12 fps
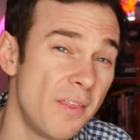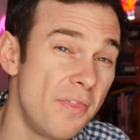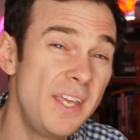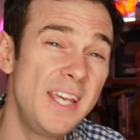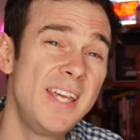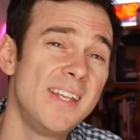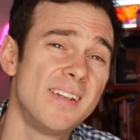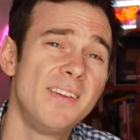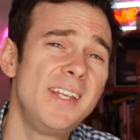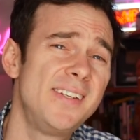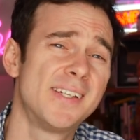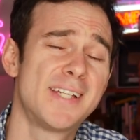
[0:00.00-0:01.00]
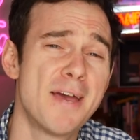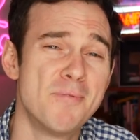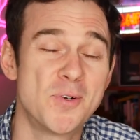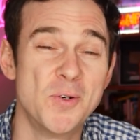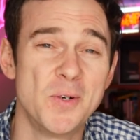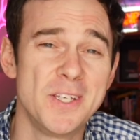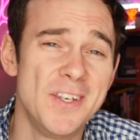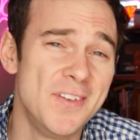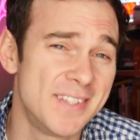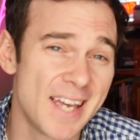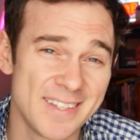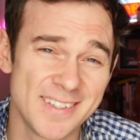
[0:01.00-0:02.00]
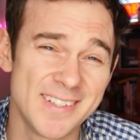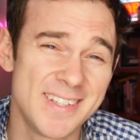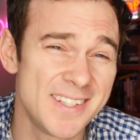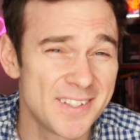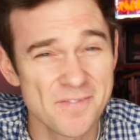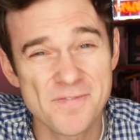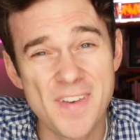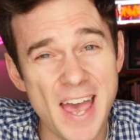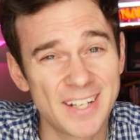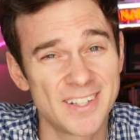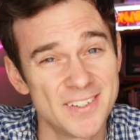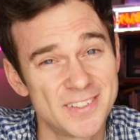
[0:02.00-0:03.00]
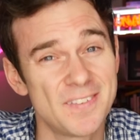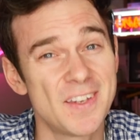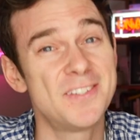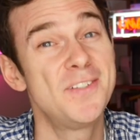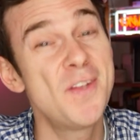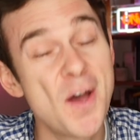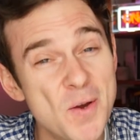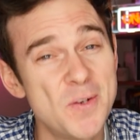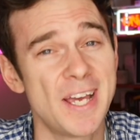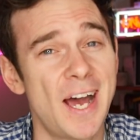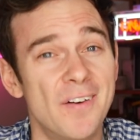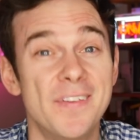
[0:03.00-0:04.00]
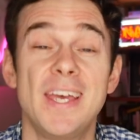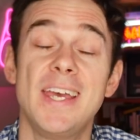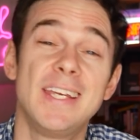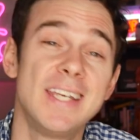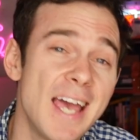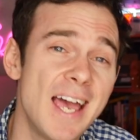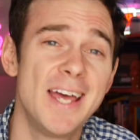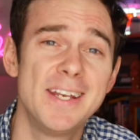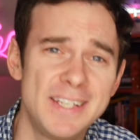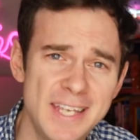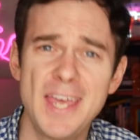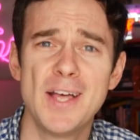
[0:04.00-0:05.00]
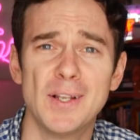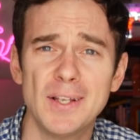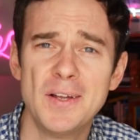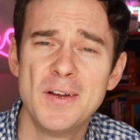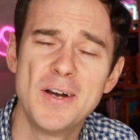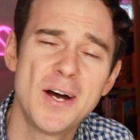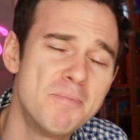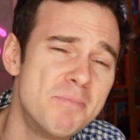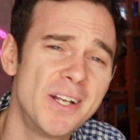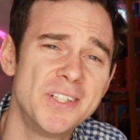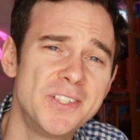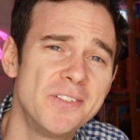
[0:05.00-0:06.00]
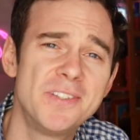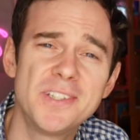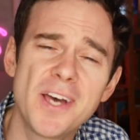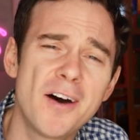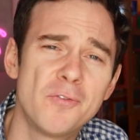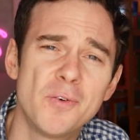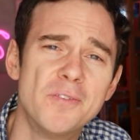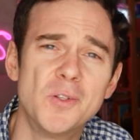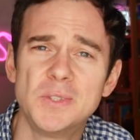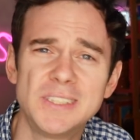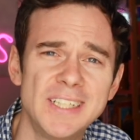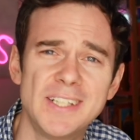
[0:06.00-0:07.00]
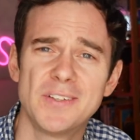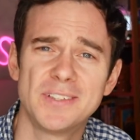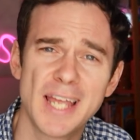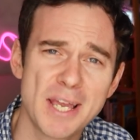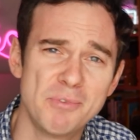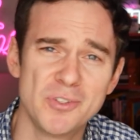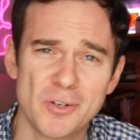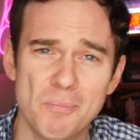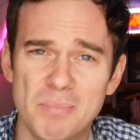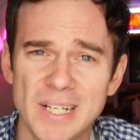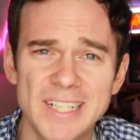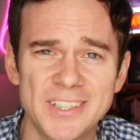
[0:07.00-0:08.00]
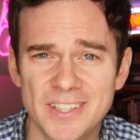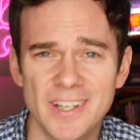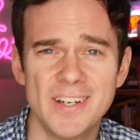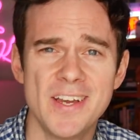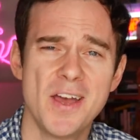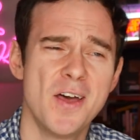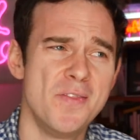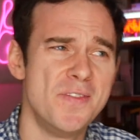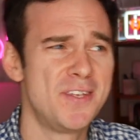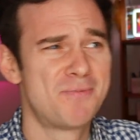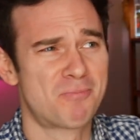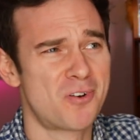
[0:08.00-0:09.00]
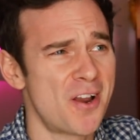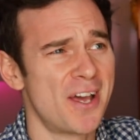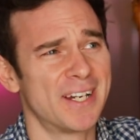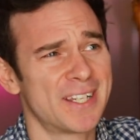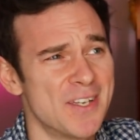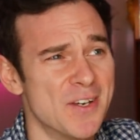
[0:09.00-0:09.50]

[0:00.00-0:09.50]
The thing is, this is a chemical used as a disinfectant, so there's no doubt that it can kill a bunch of stuff. We've all seen those labels on bleach that this product